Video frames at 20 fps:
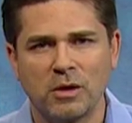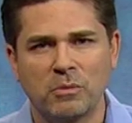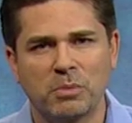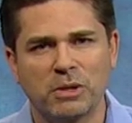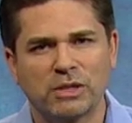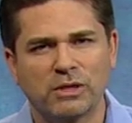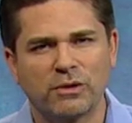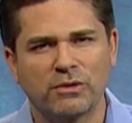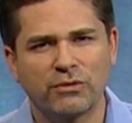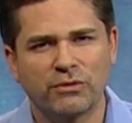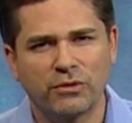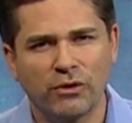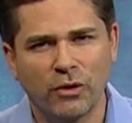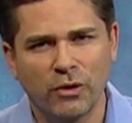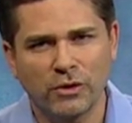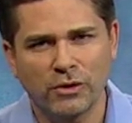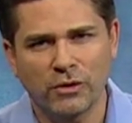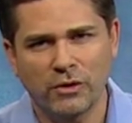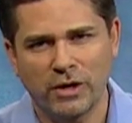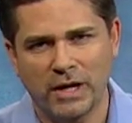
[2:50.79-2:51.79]
but to
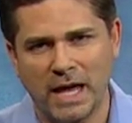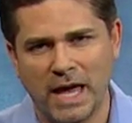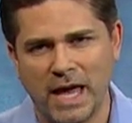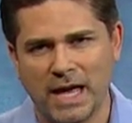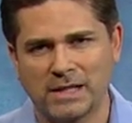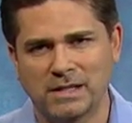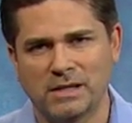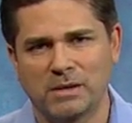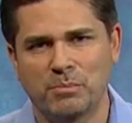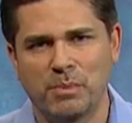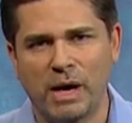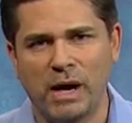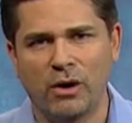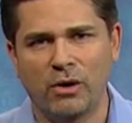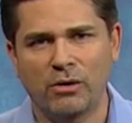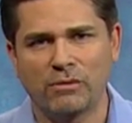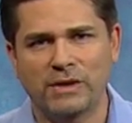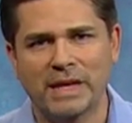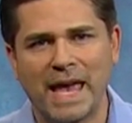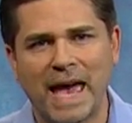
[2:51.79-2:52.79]
further enhance the
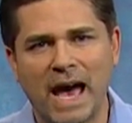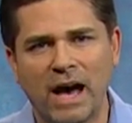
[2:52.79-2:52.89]
power of the